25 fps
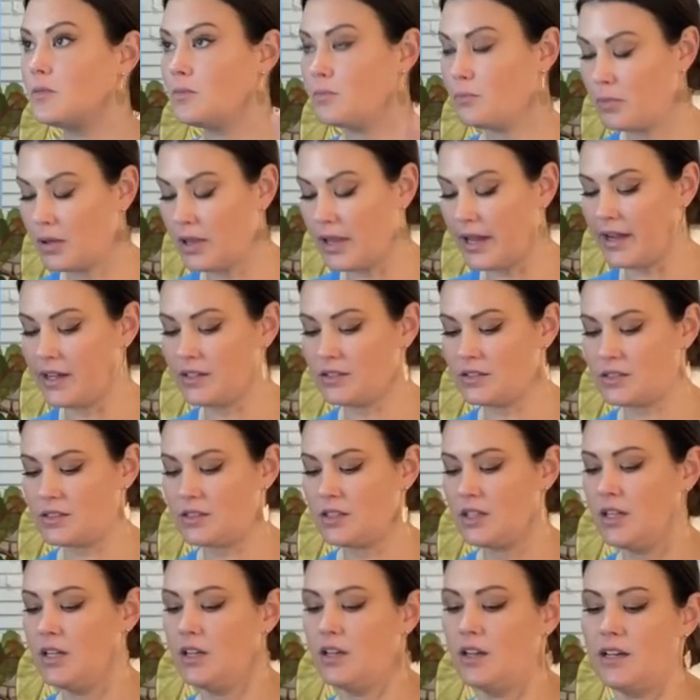plants,
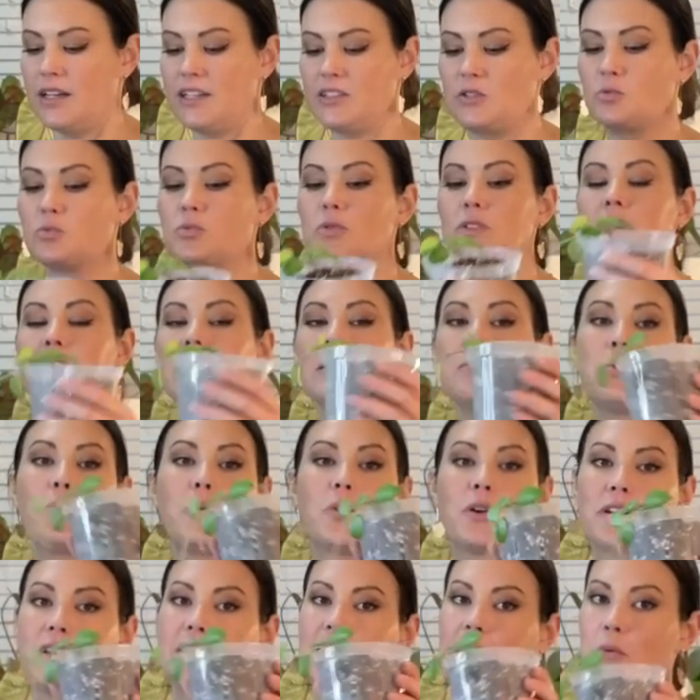it's really
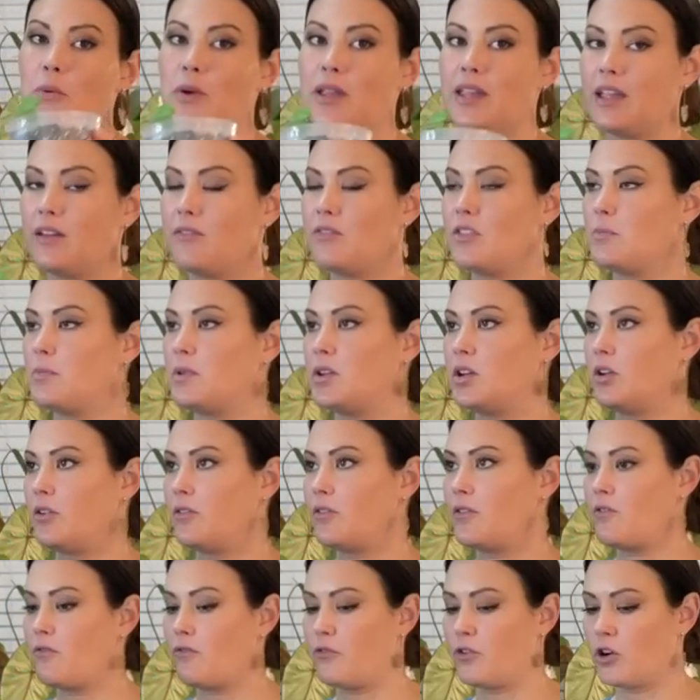important that we give them
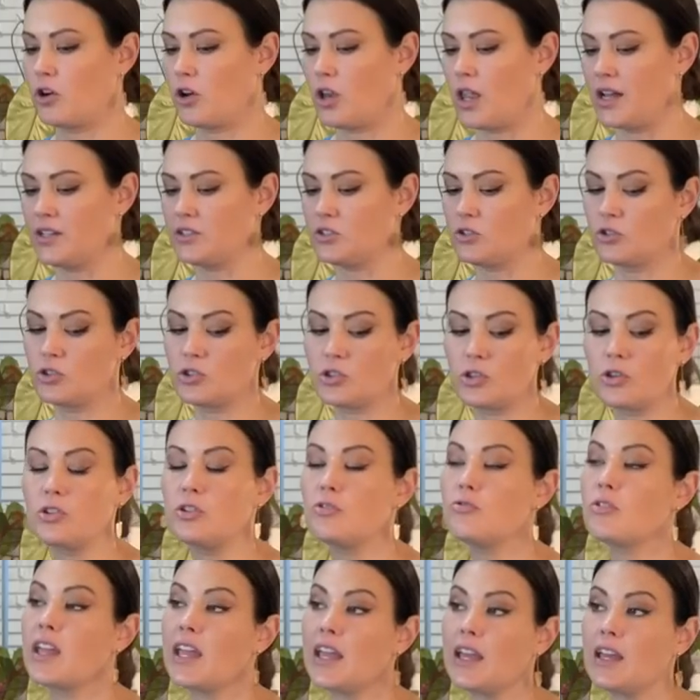enough fertilizer. So
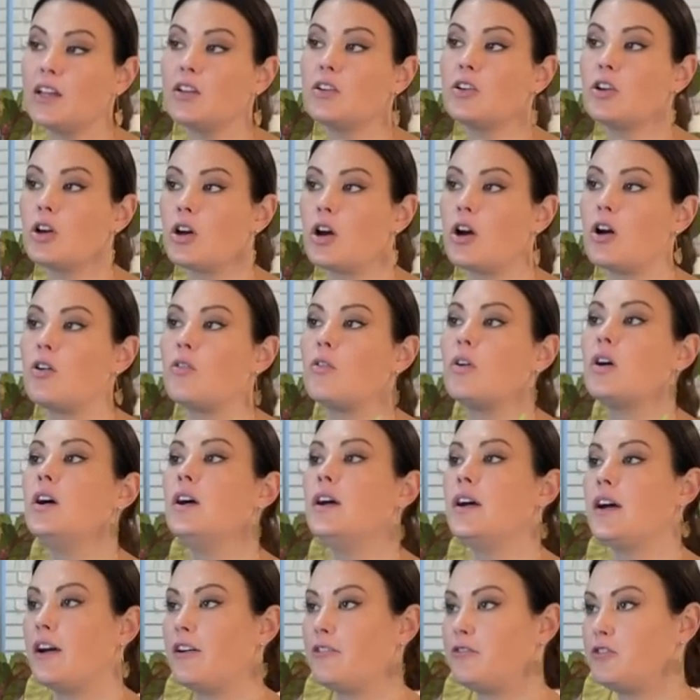you can go
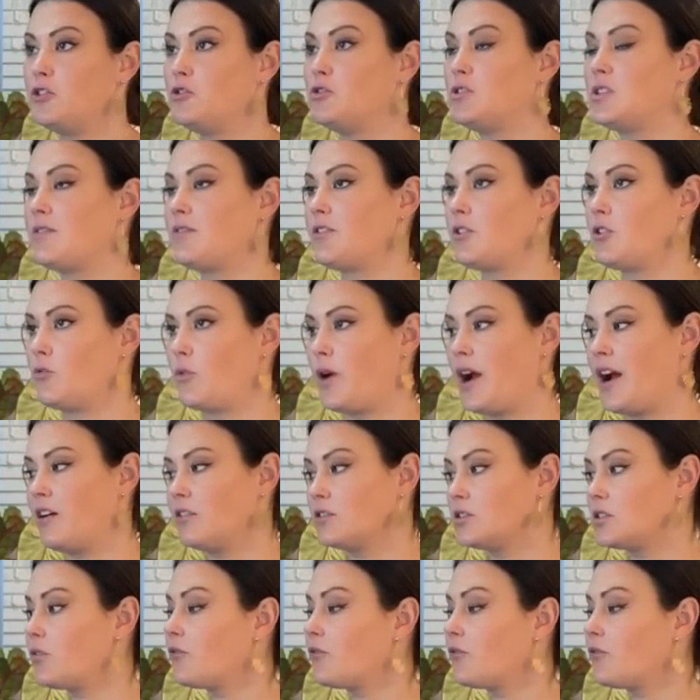a few different routes.